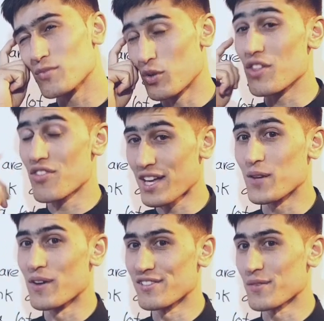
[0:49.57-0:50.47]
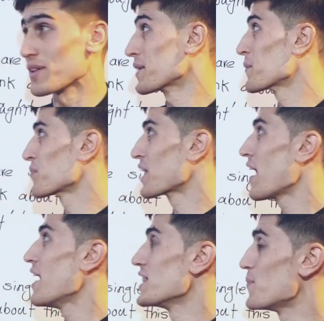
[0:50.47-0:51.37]
When you think about something.
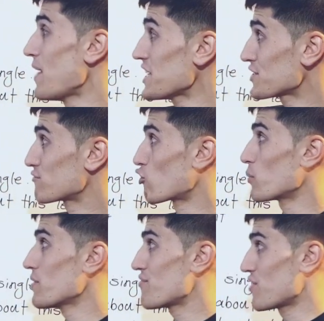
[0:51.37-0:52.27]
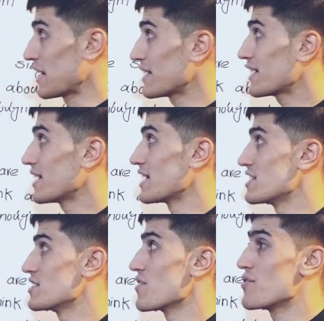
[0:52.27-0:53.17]
The past form of think
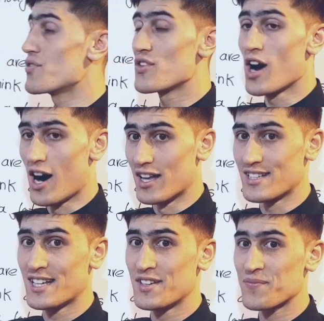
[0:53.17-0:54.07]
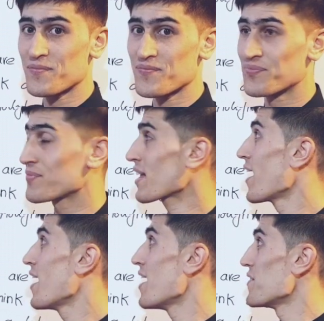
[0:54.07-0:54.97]
is thought.
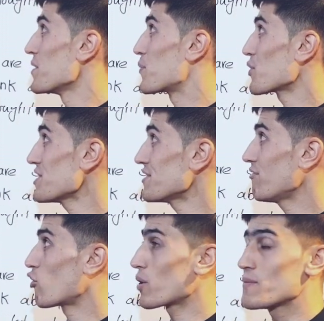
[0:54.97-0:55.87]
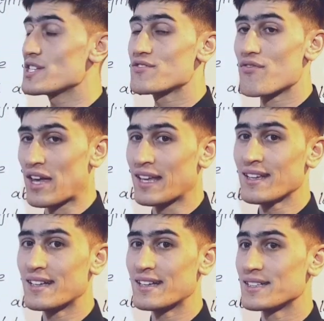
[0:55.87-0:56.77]
The present form is
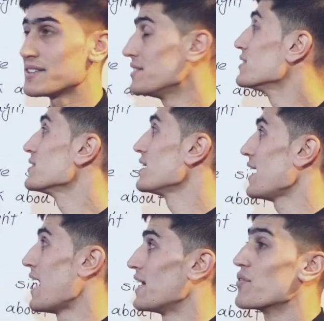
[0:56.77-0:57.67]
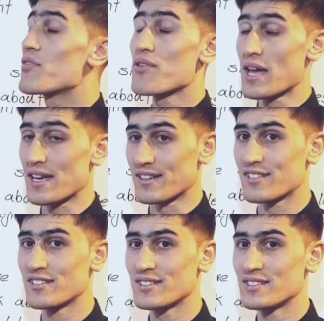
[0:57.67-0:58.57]
think and
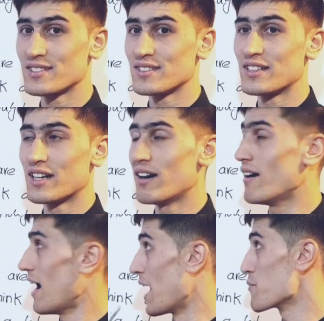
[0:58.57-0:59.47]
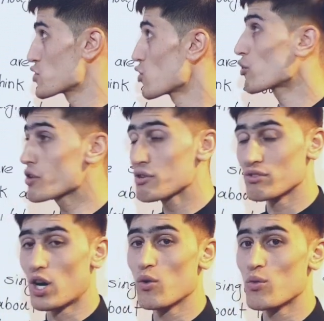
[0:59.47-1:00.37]
thinks. I'm sure you
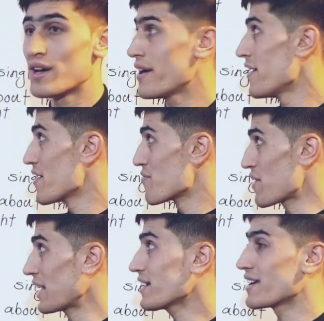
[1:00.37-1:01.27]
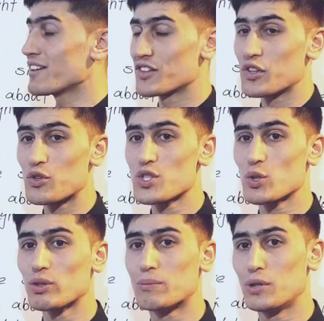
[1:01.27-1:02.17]
know think is used
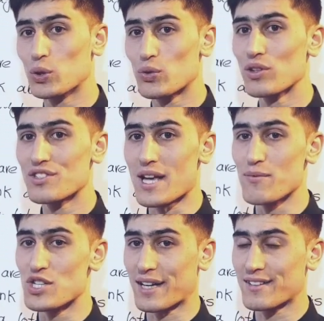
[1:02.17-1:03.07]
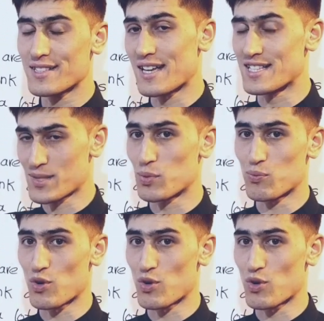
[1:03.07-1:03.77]
with plural subject in simple